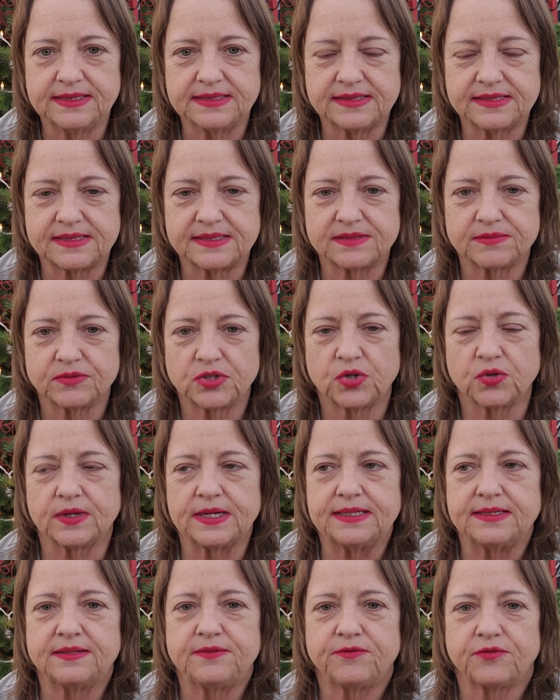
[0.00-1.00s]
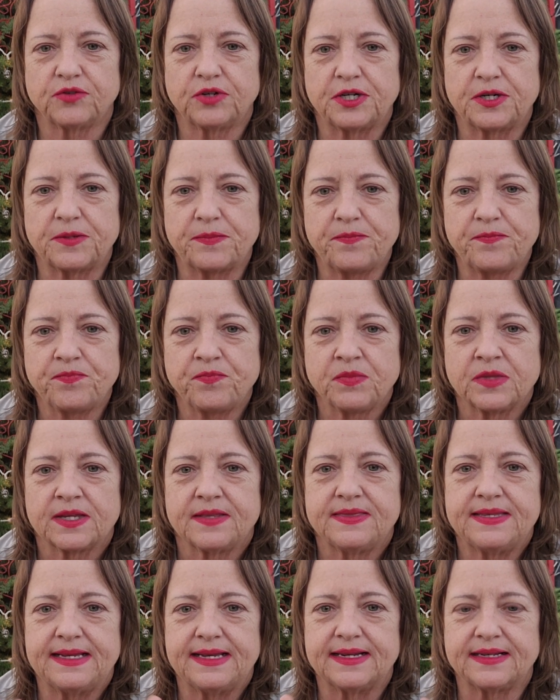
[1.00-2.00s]
It's created from
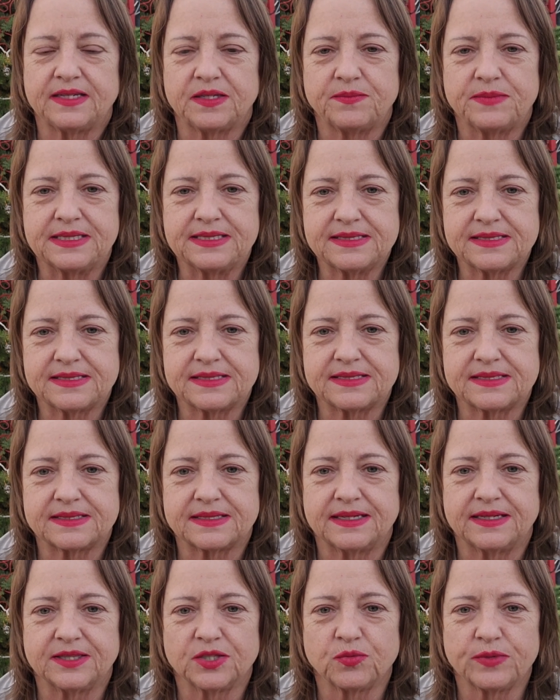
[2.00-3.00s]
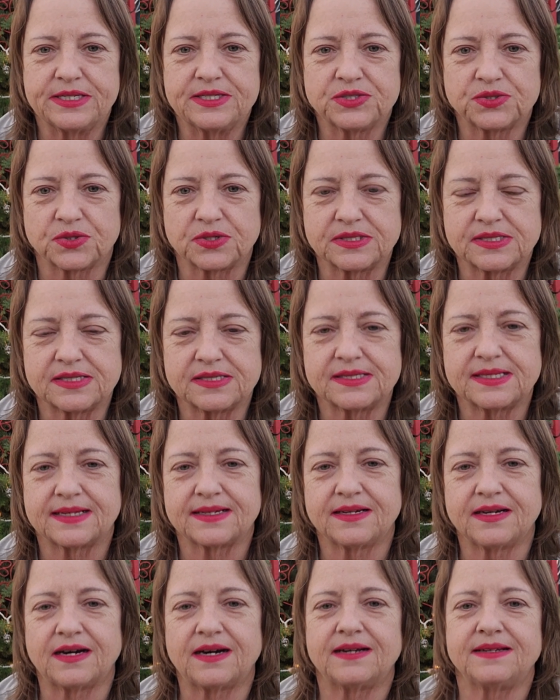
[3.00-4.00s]
the elements and the resources
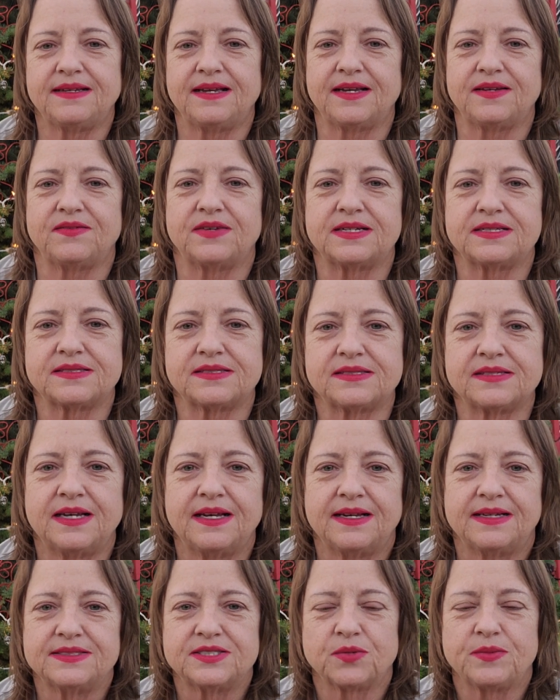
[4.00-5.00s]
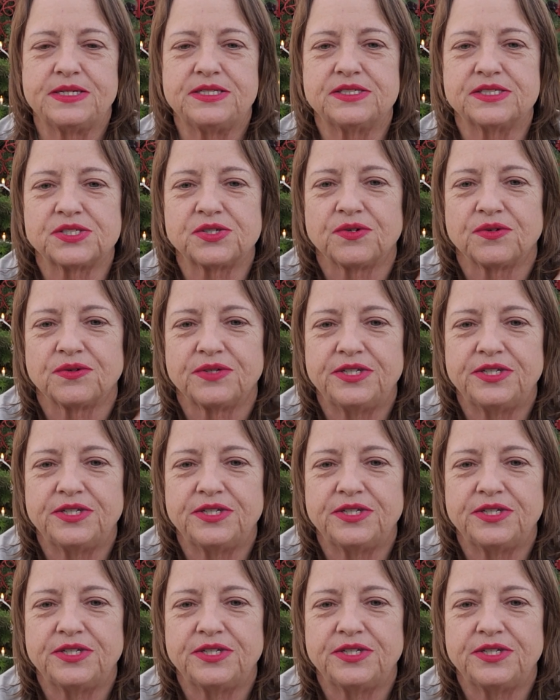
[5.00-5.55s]
that God gave us. So we just,